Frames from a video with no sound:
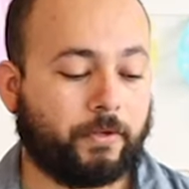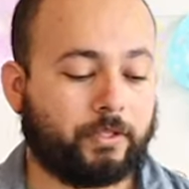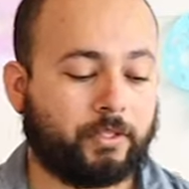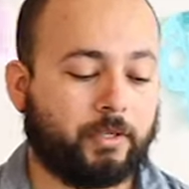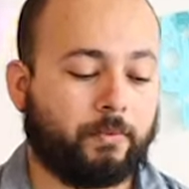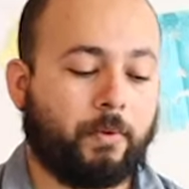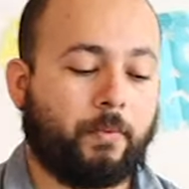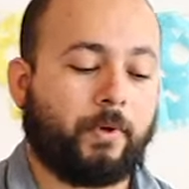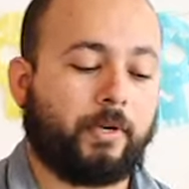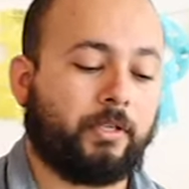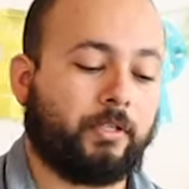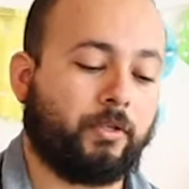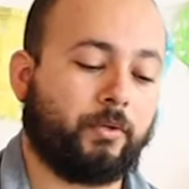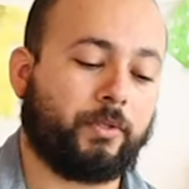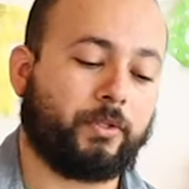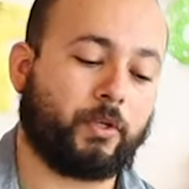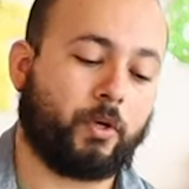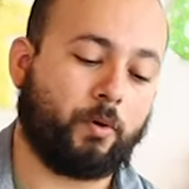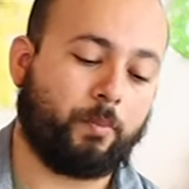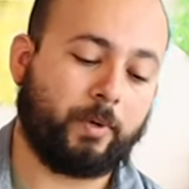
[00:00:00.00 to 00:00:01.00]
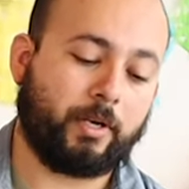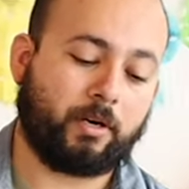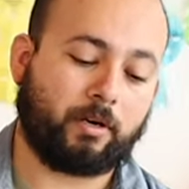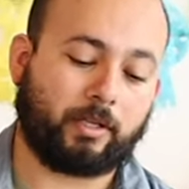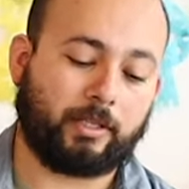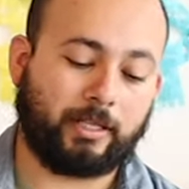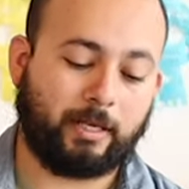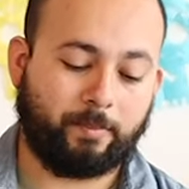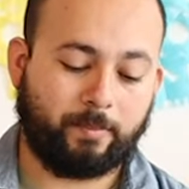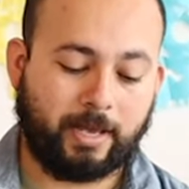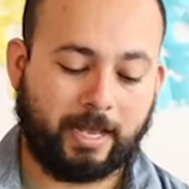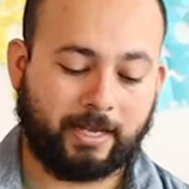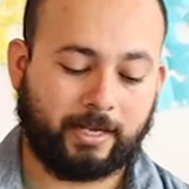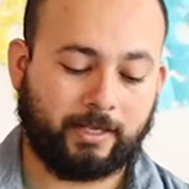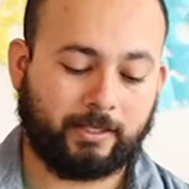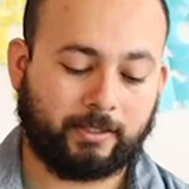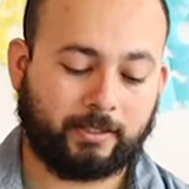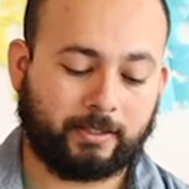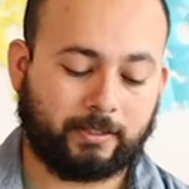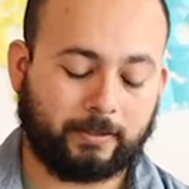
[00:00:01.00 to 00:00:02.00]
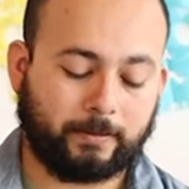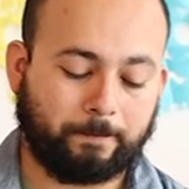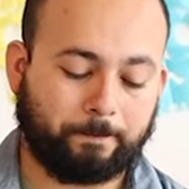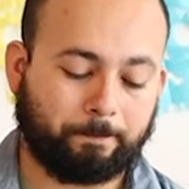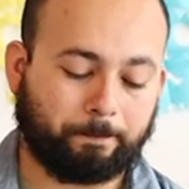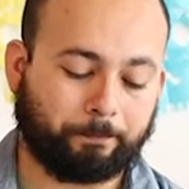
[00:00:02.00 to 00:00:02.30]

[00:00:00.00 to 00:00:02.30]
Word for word: first thing we want to do is open our clay packets.